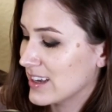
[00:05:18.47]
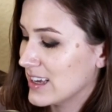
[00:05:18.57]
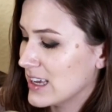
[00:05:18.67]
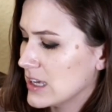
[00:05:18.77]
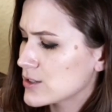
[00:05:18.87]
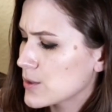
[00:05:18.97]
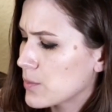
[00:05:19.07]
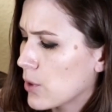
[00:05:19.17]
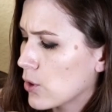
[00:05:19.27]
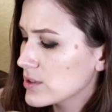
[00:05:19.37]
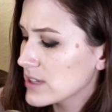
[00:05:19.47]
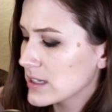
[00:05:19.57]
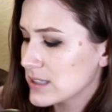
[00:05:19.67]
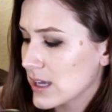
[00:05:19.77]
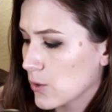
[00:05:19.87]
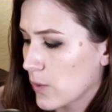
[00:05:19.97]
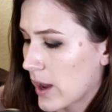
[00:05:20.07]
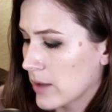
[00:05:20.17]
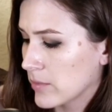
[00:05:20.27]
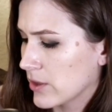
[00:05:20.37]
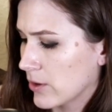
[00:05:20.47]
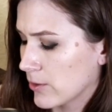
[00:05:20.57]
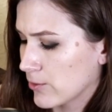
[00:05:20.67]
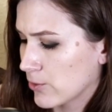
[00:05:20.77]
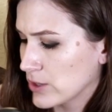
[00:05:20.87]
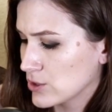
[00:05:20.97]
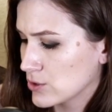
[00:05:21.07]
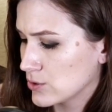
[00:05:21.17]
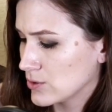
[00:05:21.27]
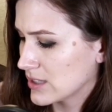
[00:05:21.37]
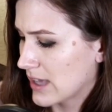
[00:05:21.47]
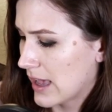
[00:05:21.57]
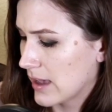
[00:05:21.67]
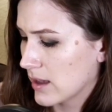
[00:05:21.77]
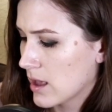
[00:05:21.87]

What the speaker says: "Suppose I take grandmother a fresh noosque,